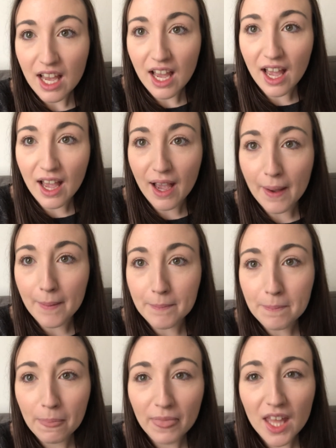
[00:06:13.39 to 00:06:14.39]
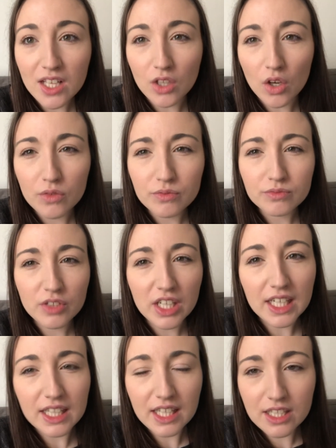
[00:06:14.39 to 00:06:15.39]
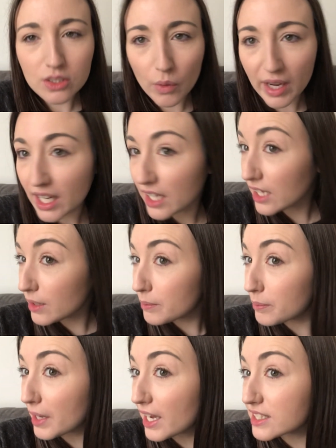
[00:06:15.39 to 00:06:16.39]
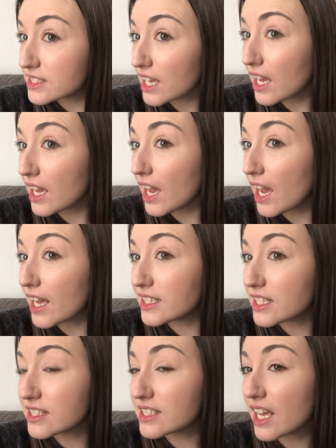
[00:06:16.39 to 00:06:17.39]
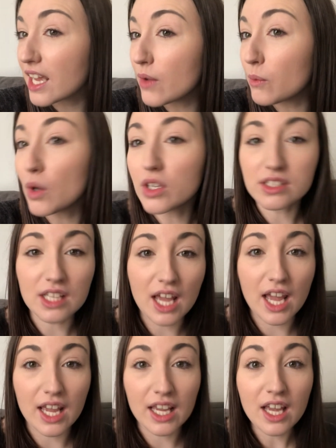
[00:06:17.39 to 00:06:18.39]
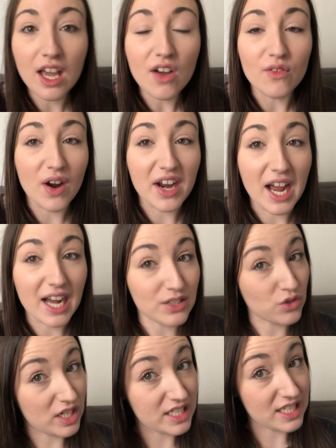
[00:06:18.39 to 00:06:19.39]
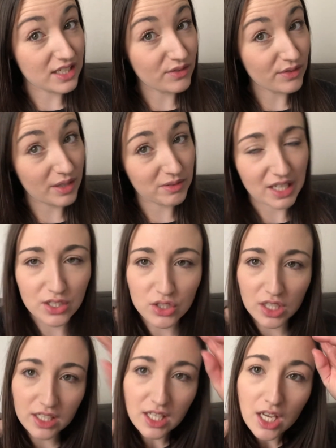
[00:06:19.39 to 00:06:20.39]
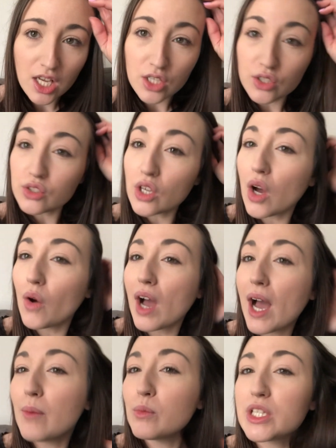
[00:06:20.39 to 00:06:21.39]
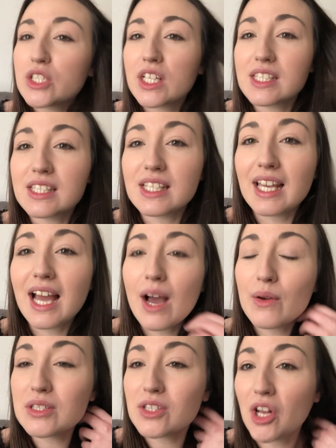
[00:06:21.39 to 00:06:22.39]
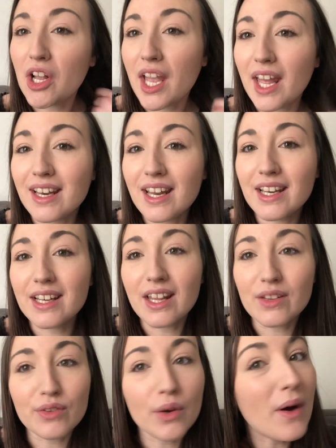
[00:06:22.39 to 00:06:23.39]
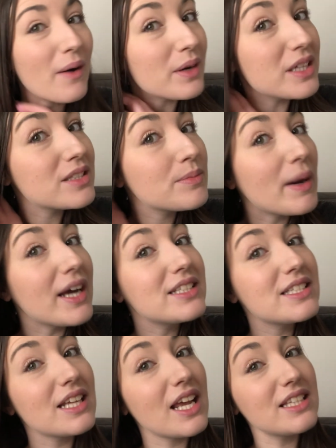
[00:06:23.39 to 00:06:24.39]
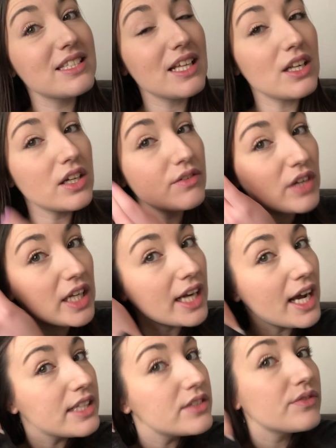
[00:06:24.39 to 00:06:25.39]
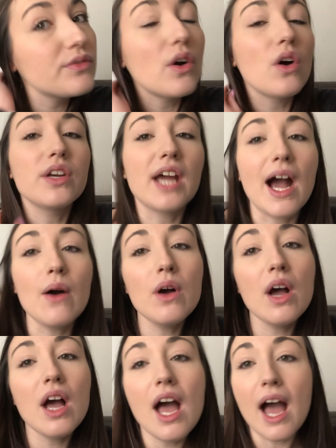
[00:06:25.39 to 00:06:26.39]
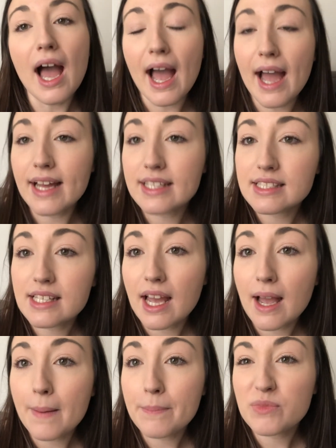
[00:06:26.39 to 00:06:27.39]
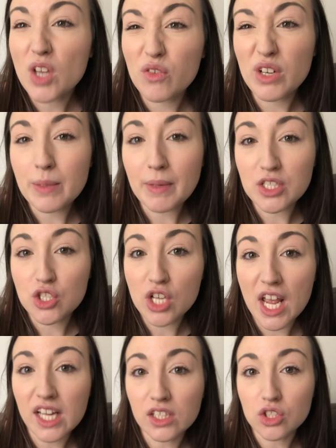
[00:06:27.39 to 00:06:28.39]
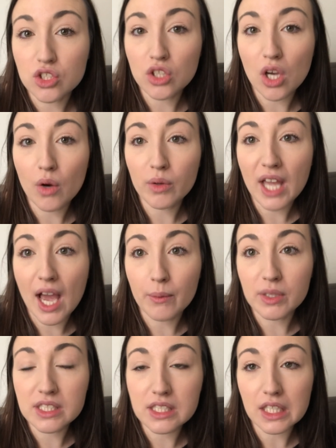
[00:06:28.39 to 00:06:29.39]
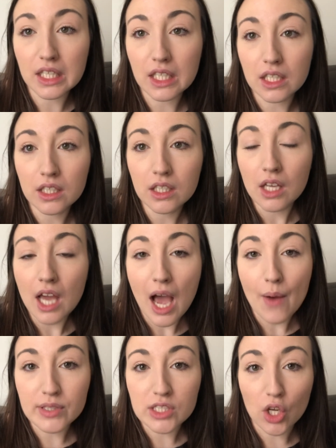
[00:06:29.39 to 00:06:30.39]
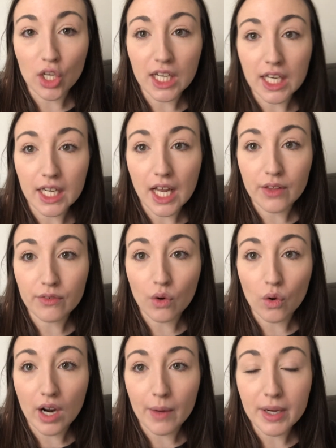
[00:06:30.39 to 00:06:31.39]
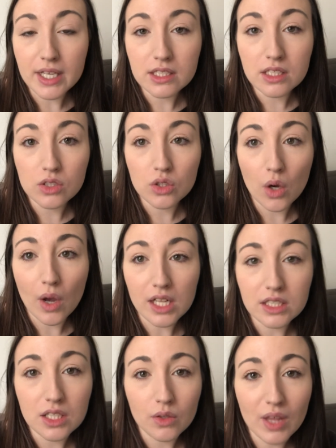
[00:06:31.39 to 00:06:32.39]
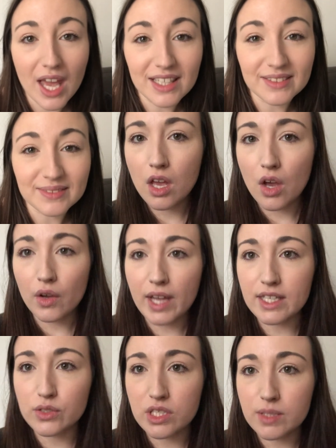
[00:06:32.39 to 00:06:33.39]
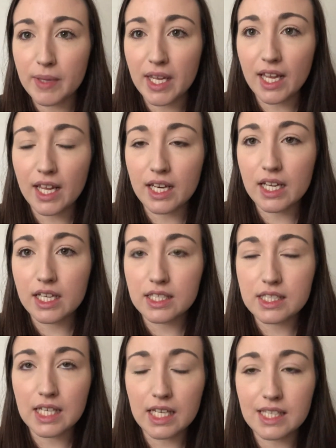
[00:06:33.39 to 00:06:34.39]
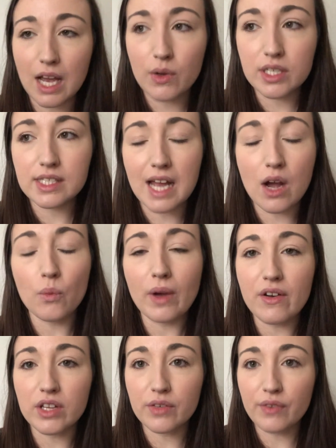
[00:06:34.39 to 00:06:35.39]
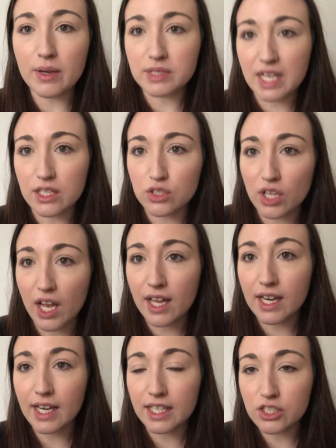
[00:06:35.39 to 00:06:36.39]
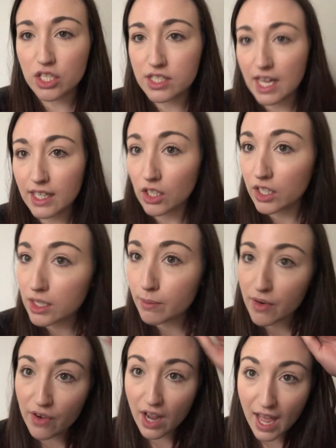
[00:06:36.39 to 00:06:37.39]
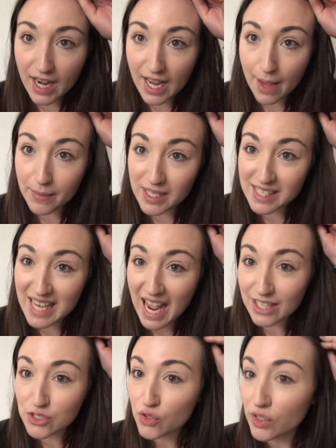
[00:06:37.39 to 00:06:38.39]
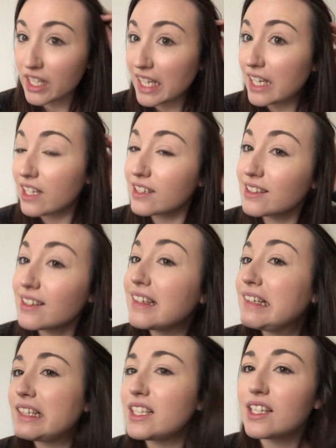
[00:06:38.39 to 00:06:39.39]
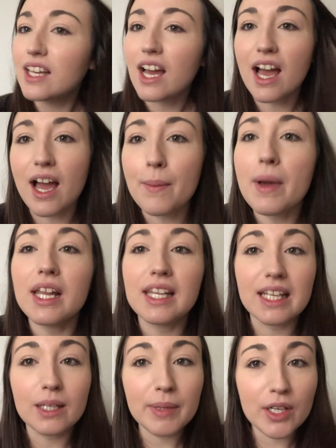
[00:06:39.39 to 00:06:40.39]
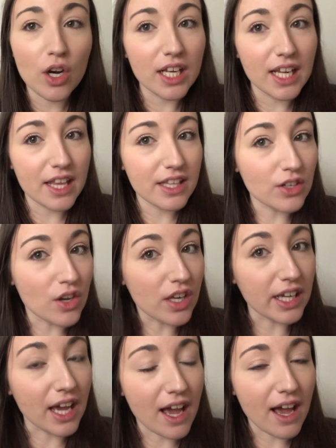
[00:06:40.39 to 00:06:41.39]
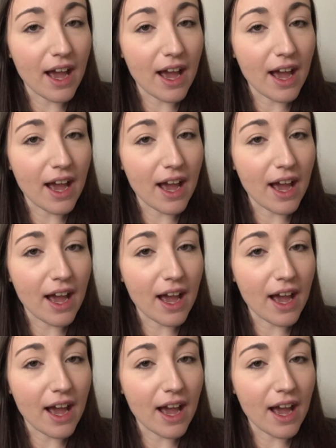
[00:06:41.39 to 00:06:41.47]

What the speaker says: Not really this quickly, but I did say it was a very hydrating foundation. So we shall see how it's looking in another few hours, but it's still looking really nice for now, and not really much change. So yeah, we'll see how it's looking in another 4 hours. So I'll see you then. Okay, so it's been 6 hours now wearing the foundation, and I just had a look in the mirror and I am naturally a little bit oilier than earlier.